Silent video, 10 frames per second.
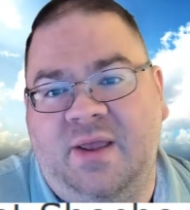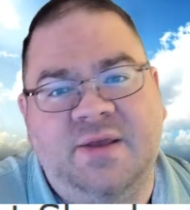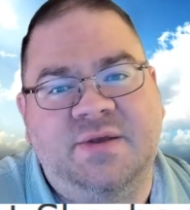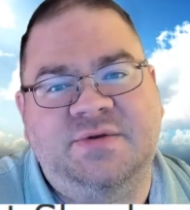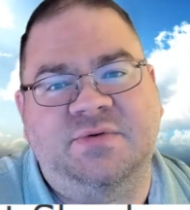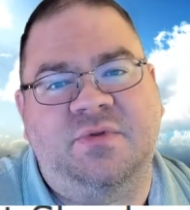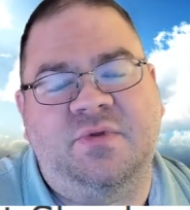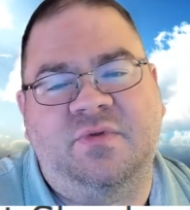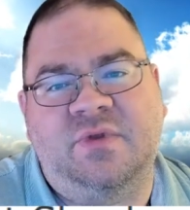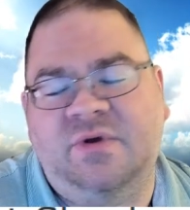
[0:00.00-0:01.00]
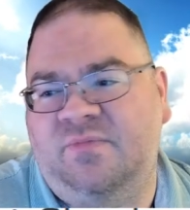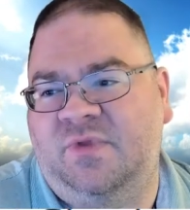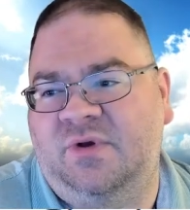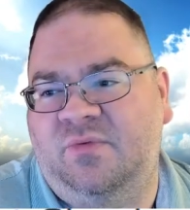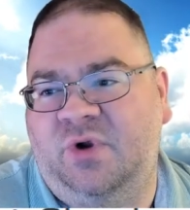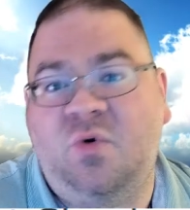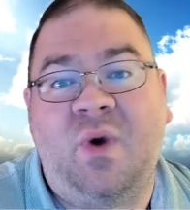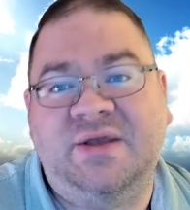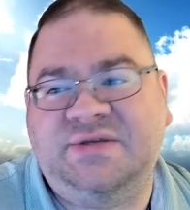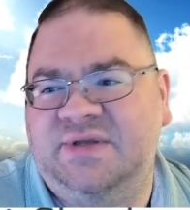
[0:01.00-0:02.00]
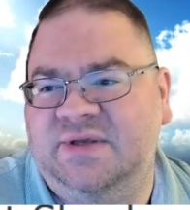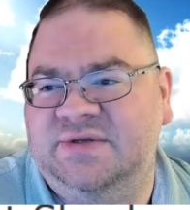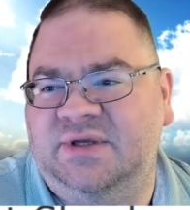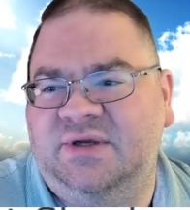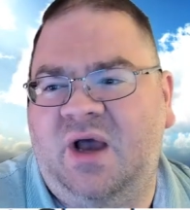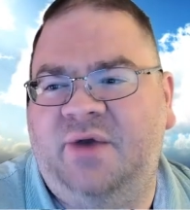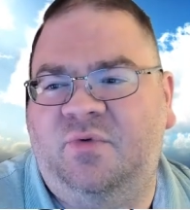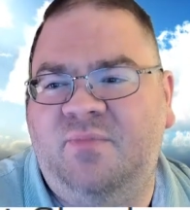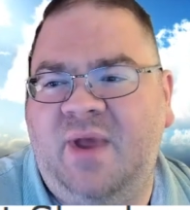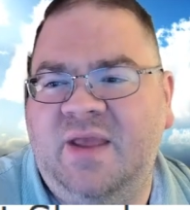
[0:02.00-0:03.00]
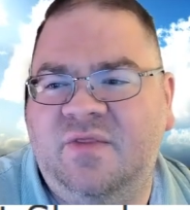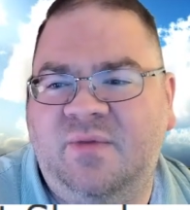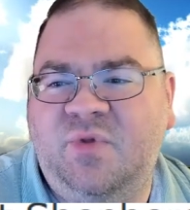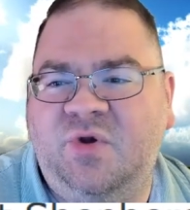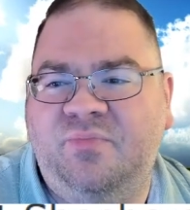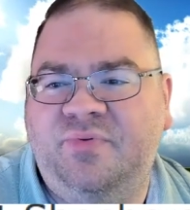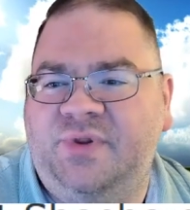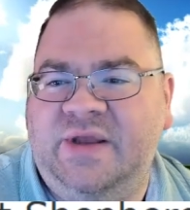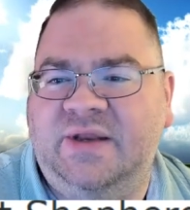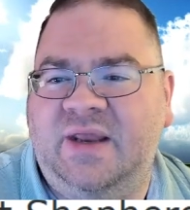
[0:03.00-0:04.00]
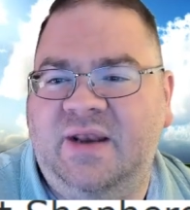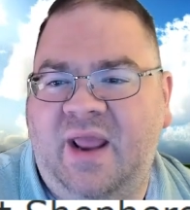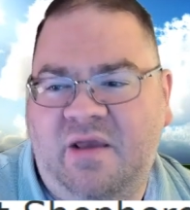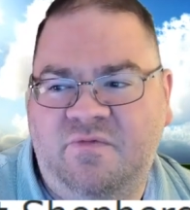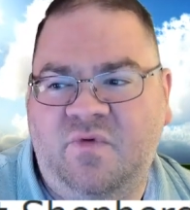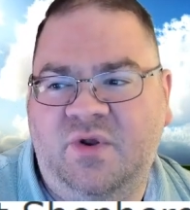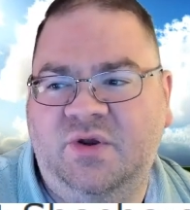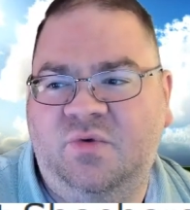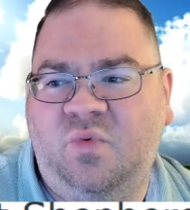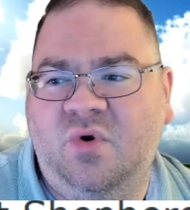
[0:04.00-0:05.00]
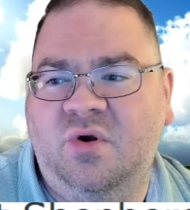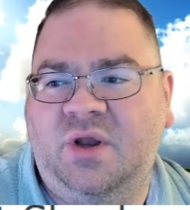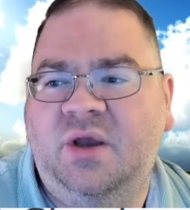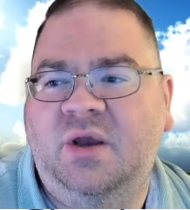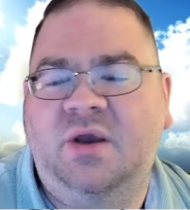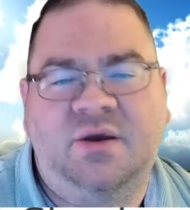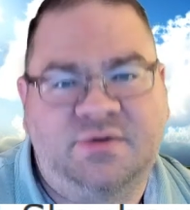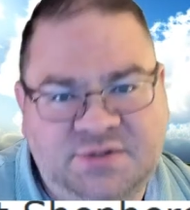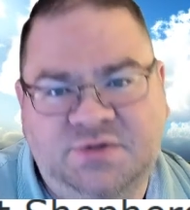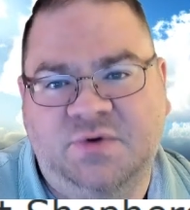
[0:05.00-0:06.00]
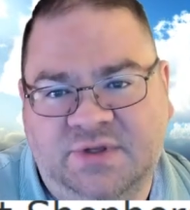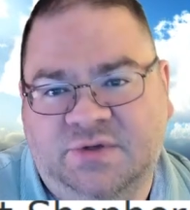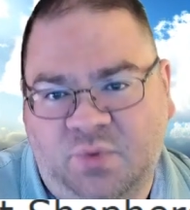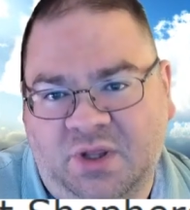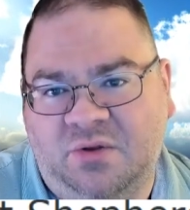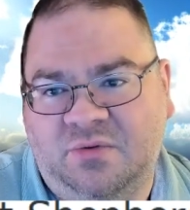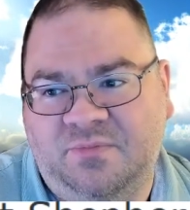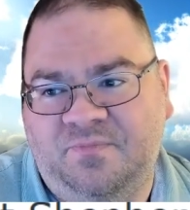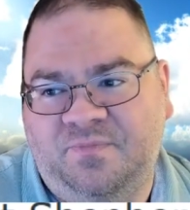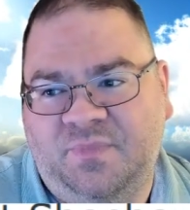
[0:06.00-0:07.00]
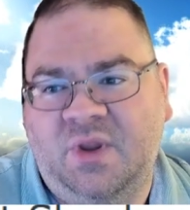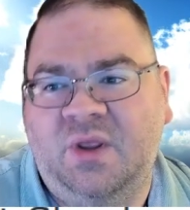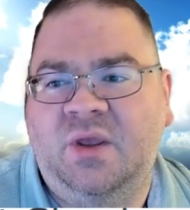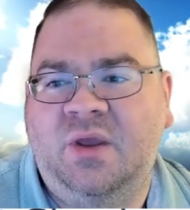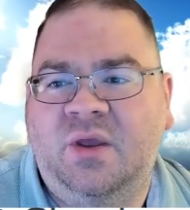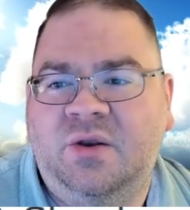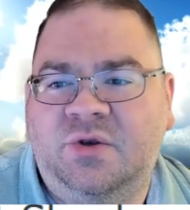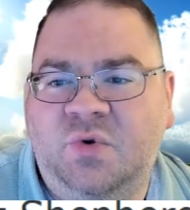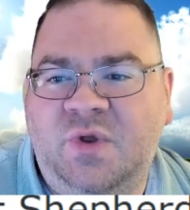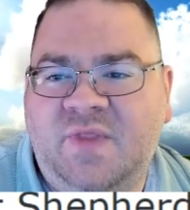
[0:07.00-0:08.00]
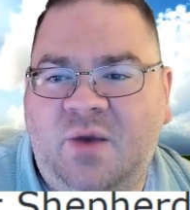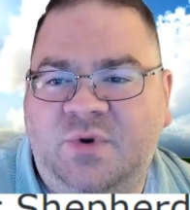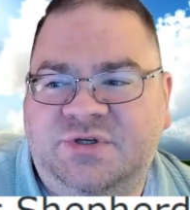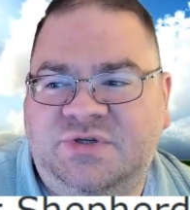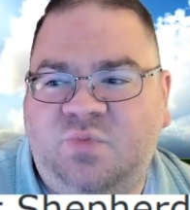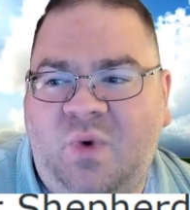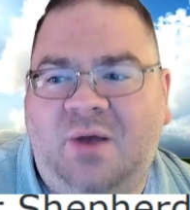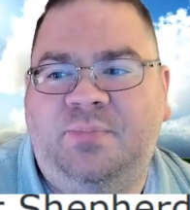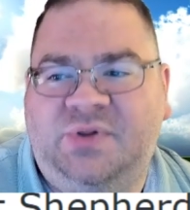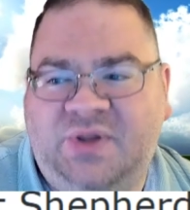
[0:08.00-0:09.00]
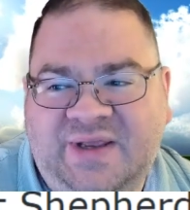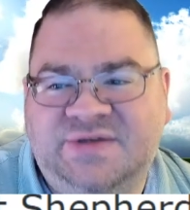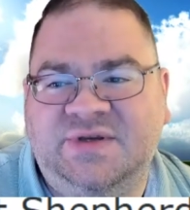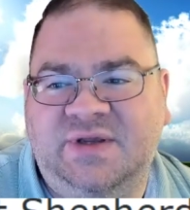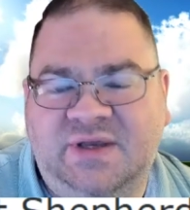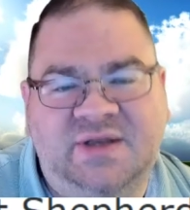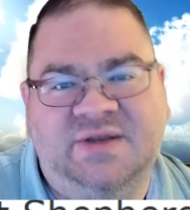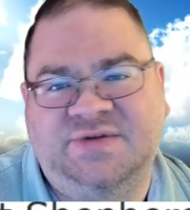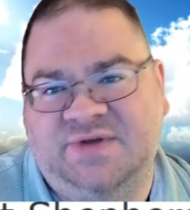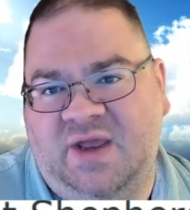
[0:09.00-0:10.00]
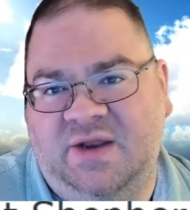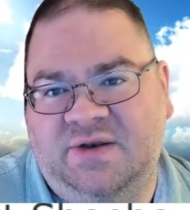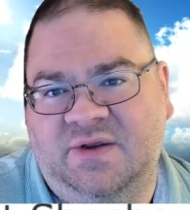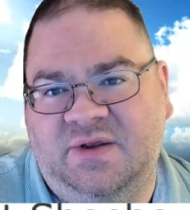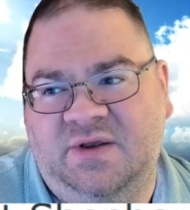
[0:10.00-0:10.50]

is, or the, the, the request is, that God will make them complete in every good work to do his will, doing that which is well pleasing in his sight.